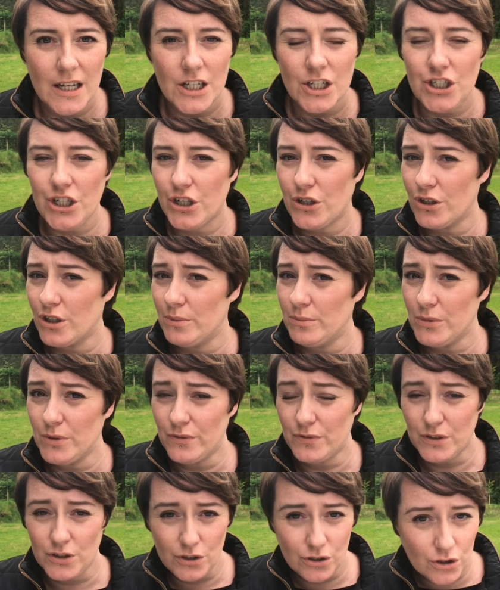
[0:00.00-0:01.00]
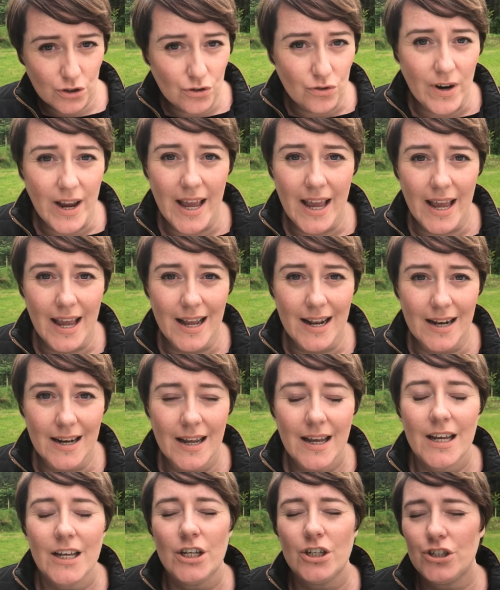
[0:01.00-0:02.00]
She could have moved straight in.
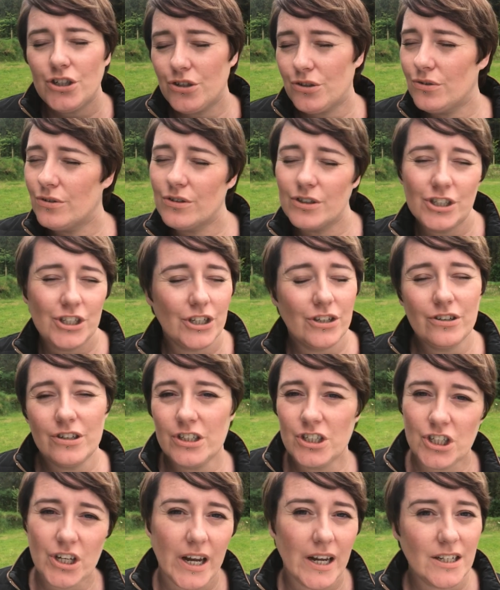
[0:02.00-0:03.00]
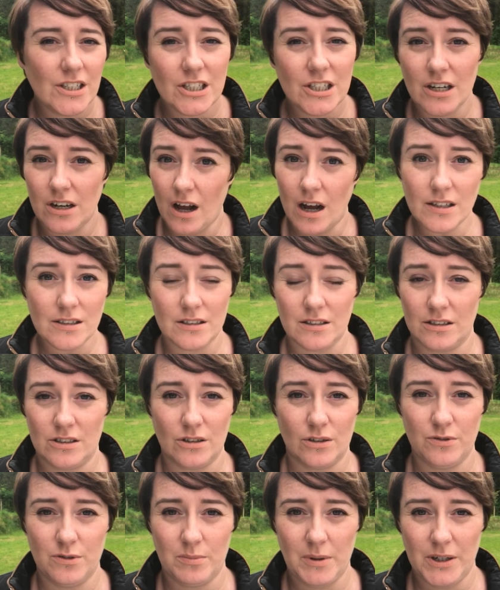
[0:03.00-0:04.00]
Sure, she could have changed lots of
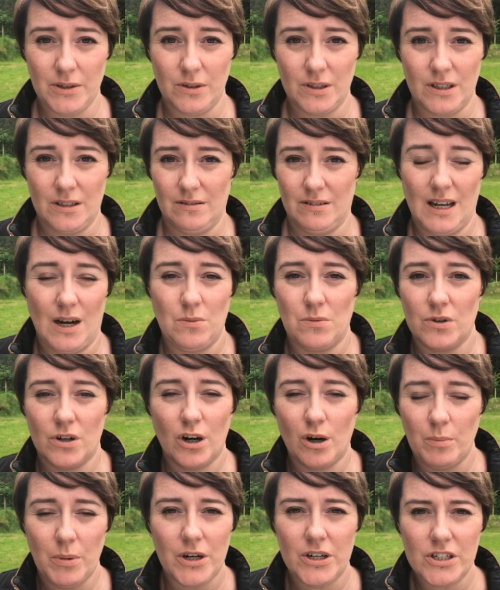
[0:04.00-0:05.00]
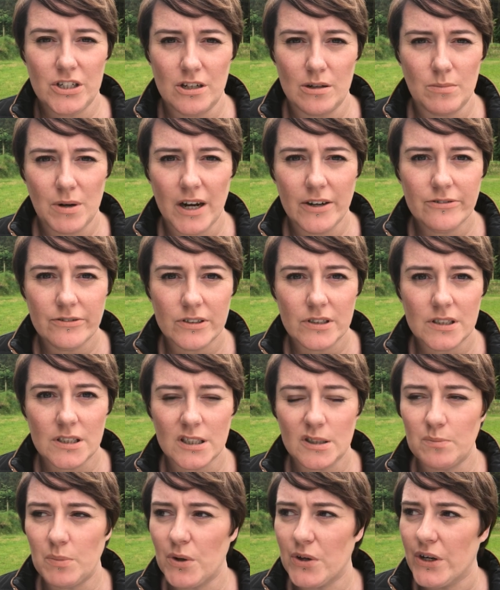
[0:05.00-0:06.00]
stuff about it that were her personal
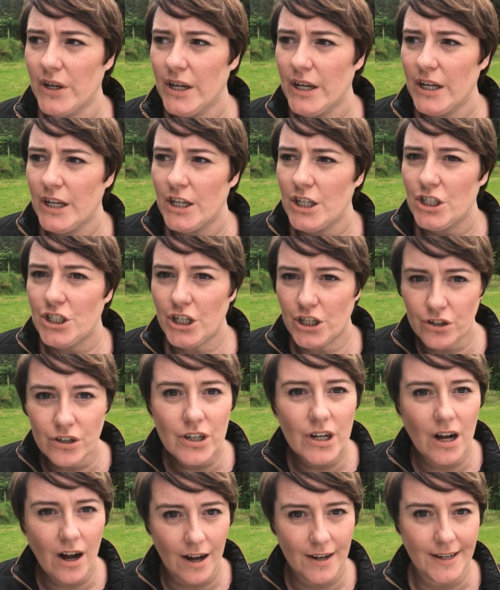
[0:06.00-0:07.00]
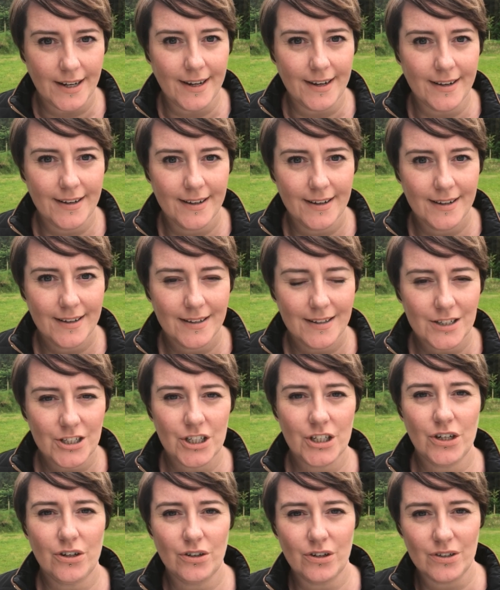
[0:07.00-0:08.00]
preferences, but she could have got in.
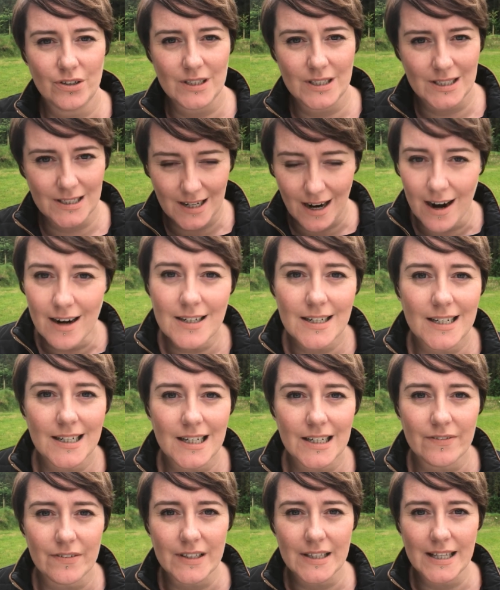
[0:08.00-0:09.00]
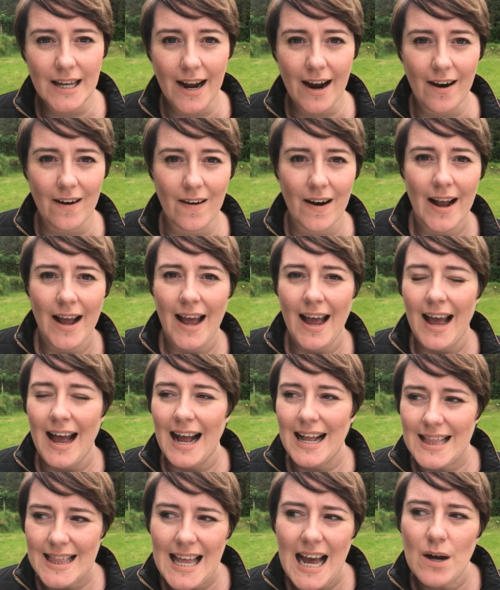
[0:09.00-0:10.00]
She could have started living there,
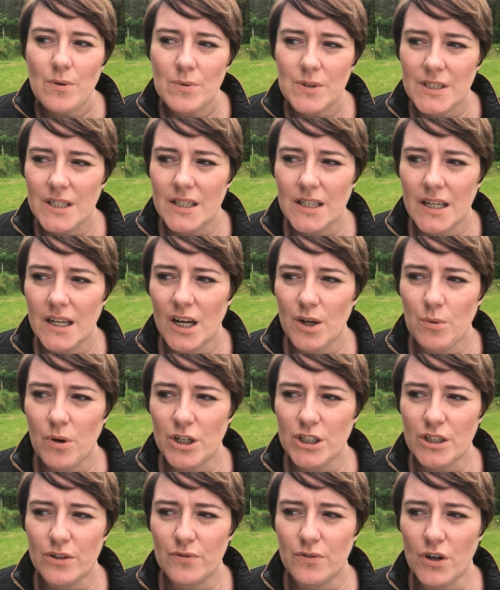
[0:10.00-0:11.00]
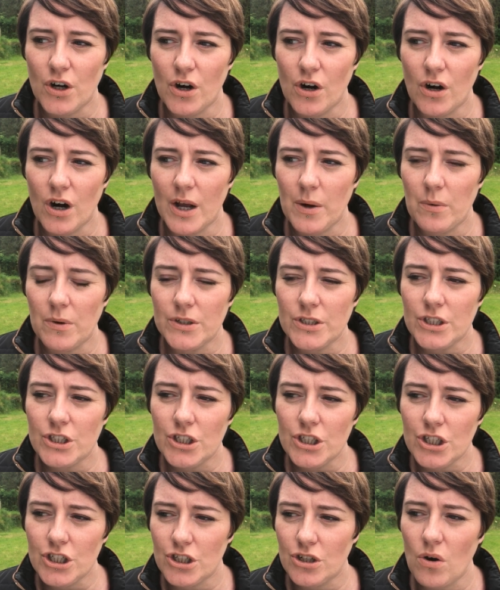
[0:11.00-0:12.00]
and that was the thing I wanted for her. I wanted
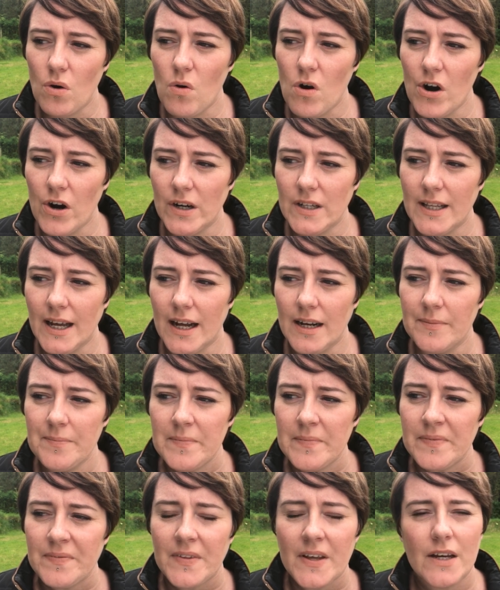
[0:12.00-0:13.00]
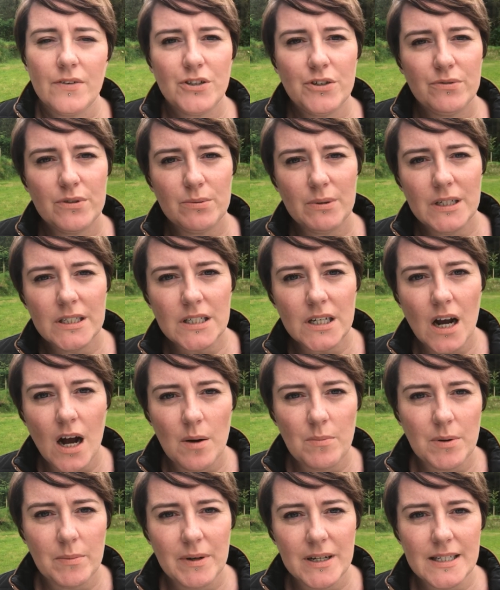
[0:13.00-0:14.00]
to show her that if she was willing to
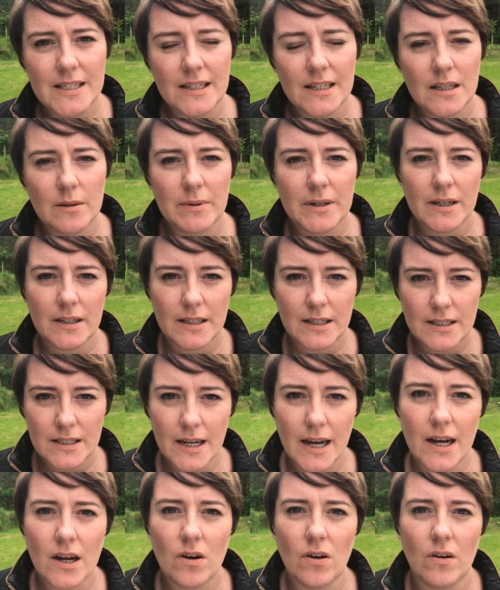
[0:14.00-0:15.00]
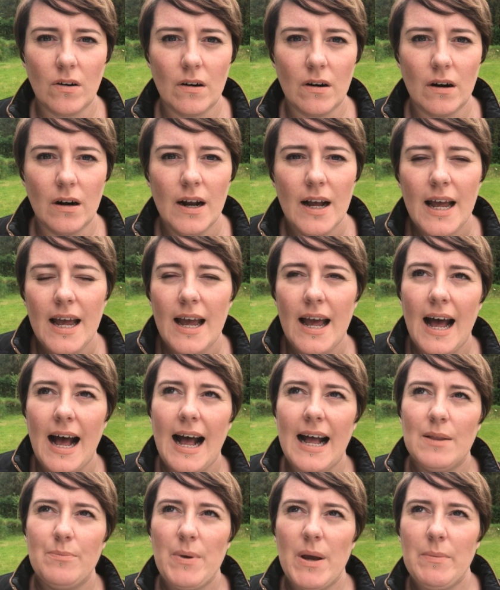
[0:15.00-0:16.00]
compromise a little bit on the decor
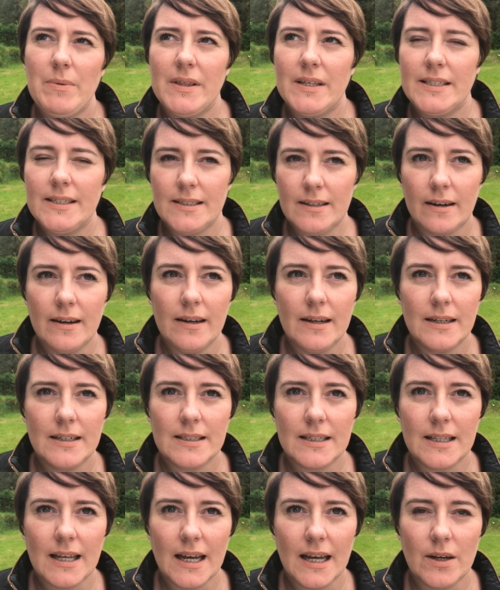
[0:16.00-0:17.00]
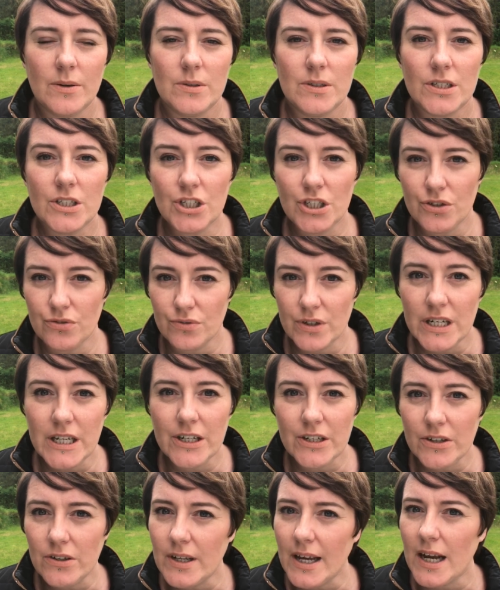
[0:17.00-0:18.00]
and maybe the stylings of the house, that she really
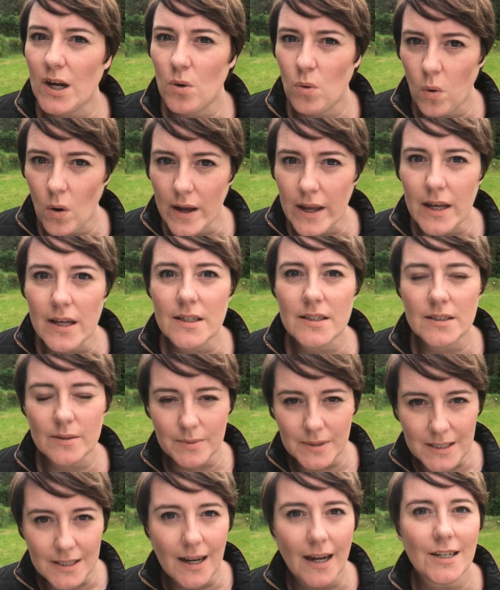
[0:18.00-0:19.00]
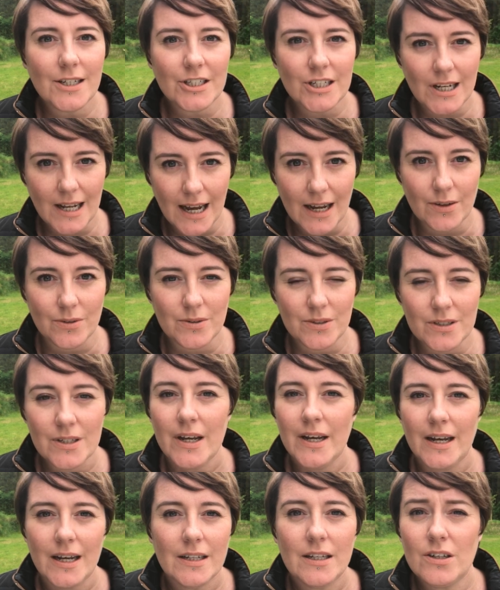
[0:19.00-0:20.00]
could get quite a substantial house
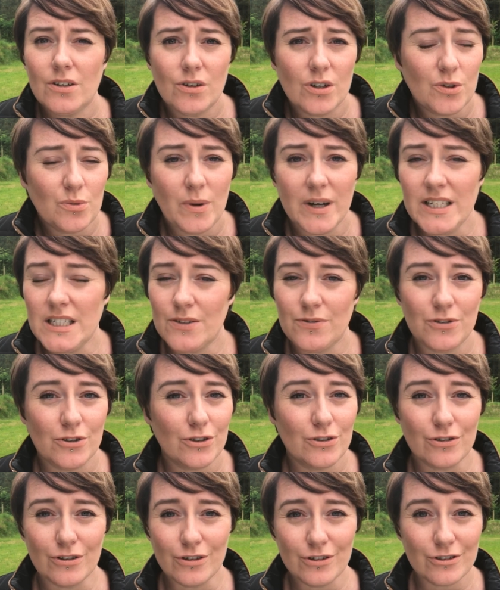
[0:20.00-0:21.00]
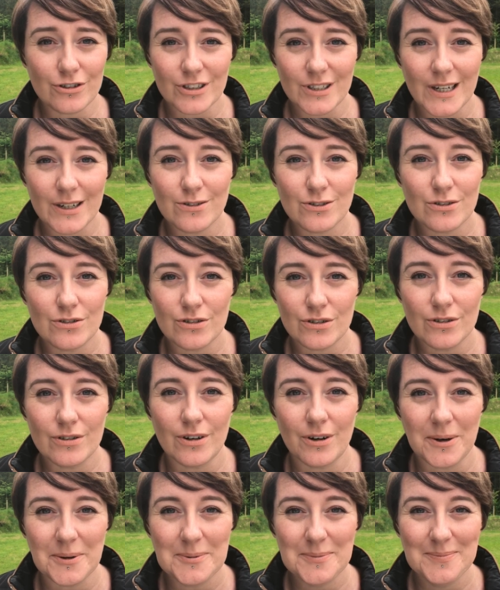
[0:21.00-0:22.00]
in the northwest for under 100,000
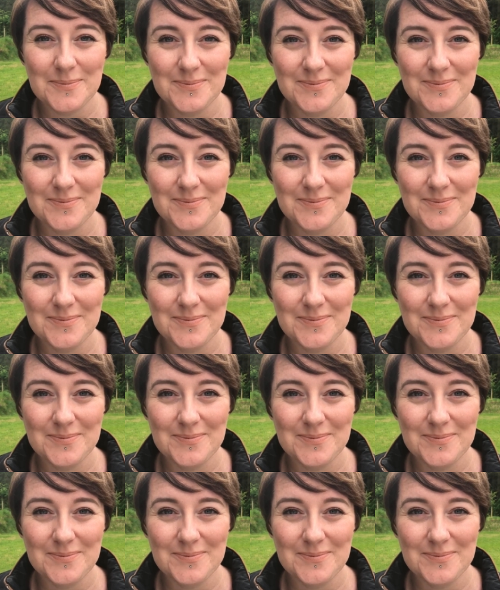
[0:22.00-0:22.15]
euro